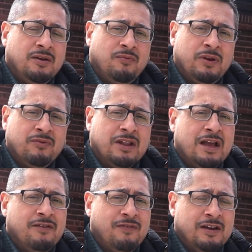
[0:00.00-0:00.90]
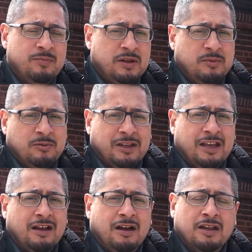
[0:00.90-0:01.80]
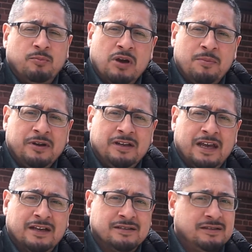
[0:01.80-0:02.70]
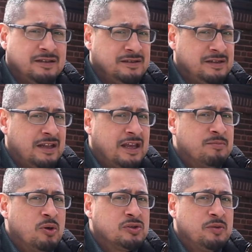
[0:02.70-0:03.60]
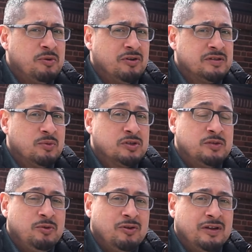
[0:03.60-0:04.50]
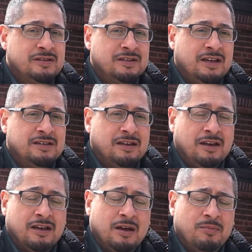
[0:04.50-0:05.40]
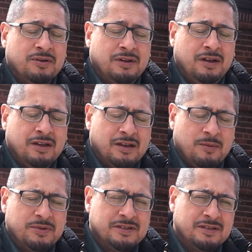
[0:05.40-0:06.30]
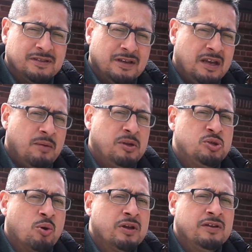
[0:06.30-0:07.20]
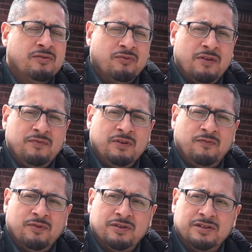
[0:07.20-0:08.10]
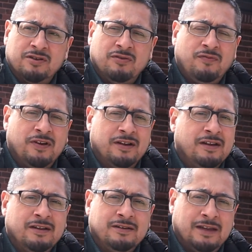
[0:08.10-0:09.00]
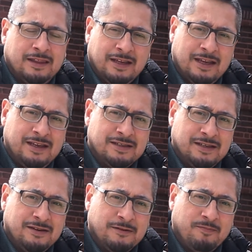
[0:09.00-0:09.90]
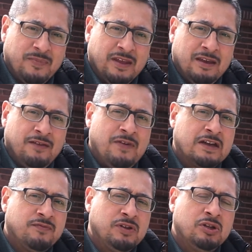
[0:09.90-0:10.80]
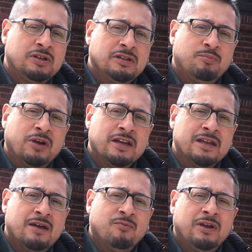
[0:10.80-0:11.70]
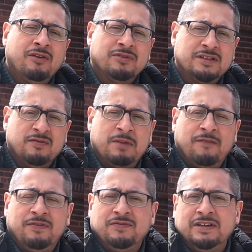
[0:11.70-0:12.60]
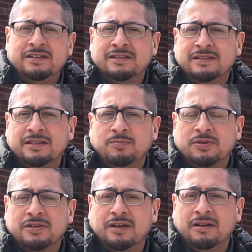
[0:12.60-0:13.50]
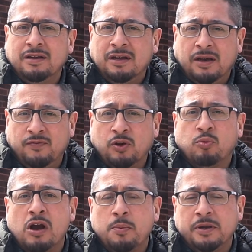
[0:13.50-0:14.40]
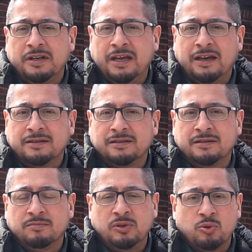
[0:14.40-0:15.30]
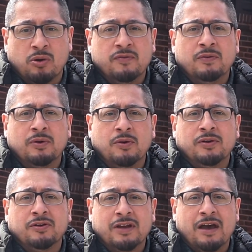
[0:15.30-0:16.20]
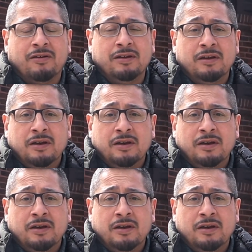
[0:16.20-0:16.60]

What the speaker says: We rely very minimally on property taxes. It's not like most communities. Most communities, it encompasses a majority of the revenue for the general fund. Not the case here. In fact, if you look at the breakdown, we receive about 15 to 16% of your property taxes. The majority of it will go to your county,